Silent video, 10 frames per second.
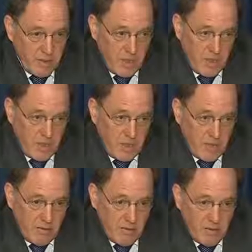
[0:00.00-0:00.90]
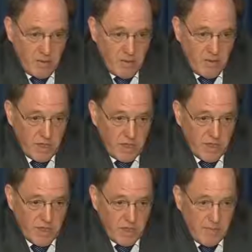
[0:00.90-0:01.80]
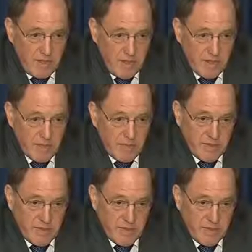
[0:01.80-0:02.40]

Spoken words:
then the Eurozone can be stabilized.